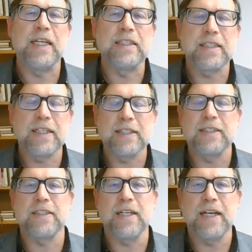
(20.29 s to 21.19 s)

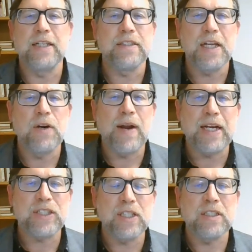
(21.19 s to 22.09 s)
insights, and
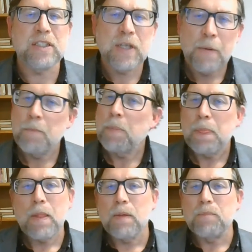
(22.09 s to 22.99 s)
interactions.
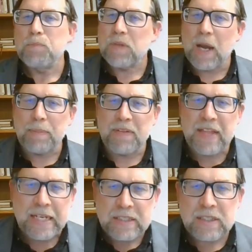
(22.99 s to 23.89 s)
A couple of
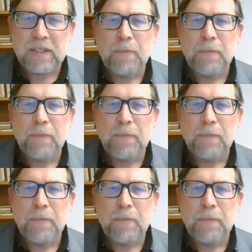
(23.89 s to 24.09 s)
things.